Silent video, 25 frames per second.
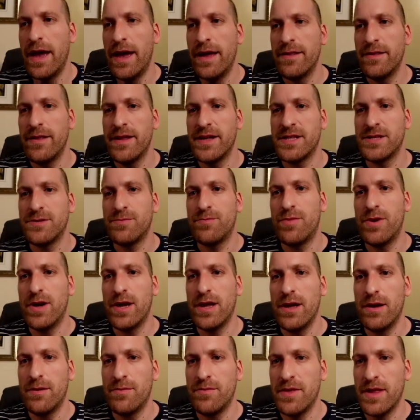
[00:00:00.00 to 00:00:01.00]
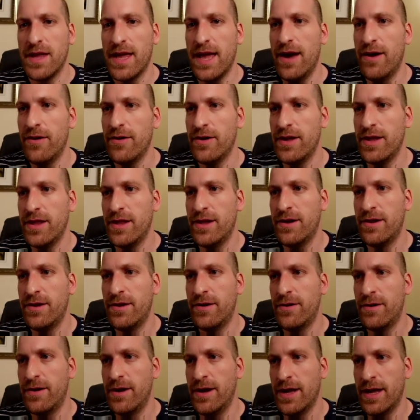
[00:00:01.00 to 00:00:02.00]
and let's bring up the
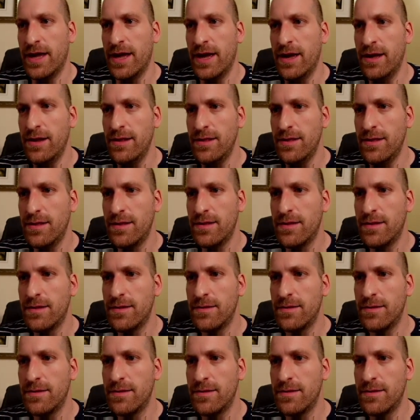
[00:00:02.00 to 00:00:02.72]
calculator again.